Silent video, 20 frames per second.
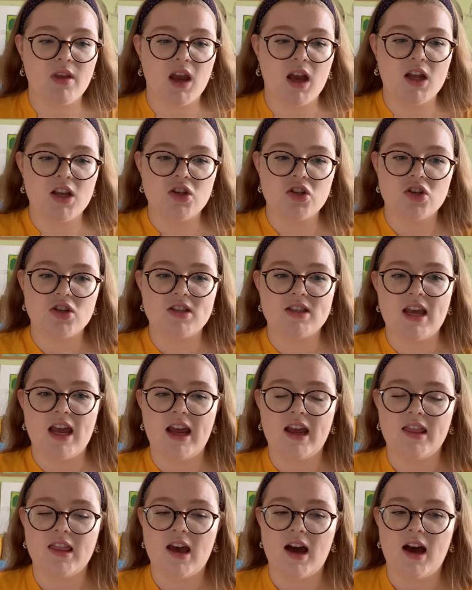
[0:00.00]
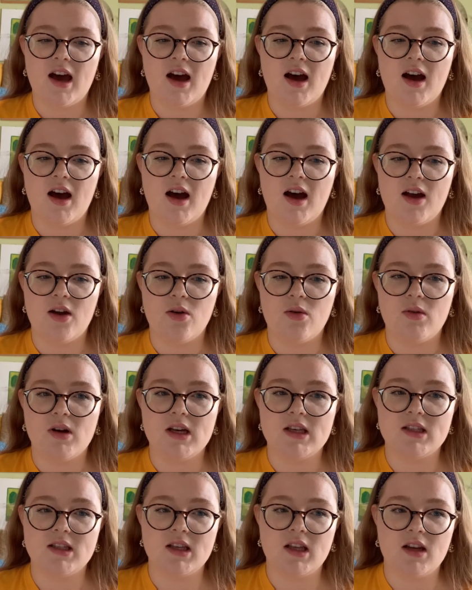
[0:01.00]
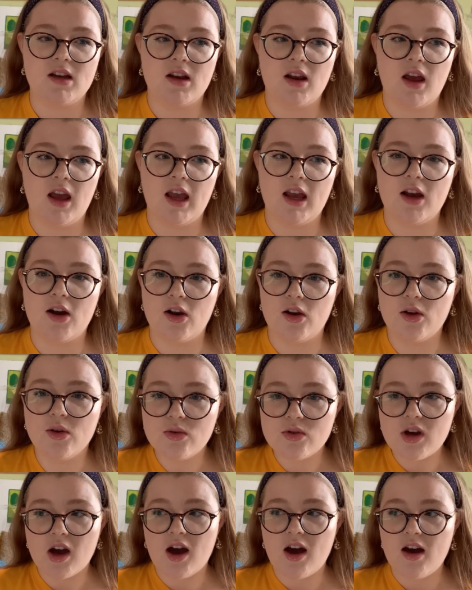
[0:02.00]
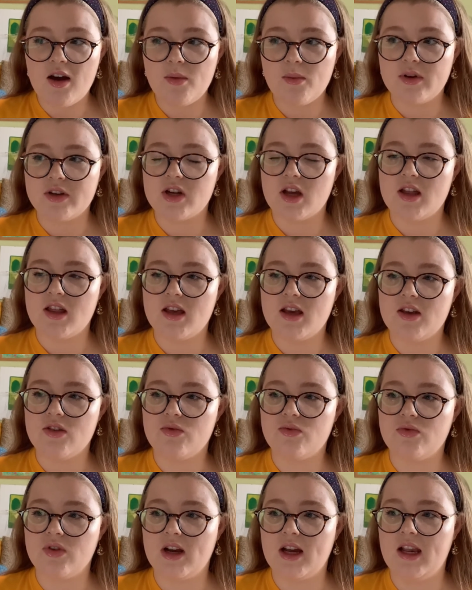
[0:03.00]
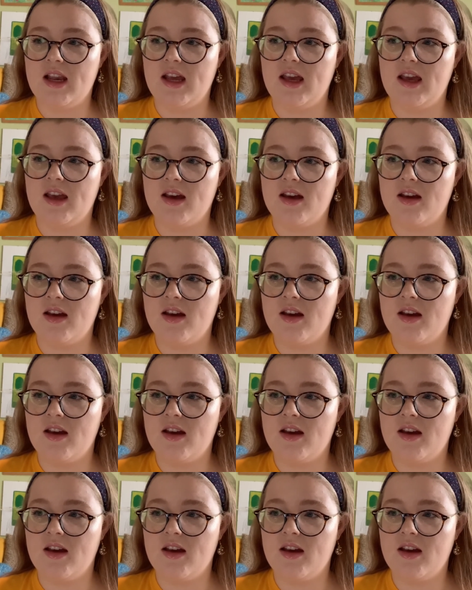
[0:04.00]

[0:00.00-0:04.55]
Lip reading: just saying that I always include her, which I think is really,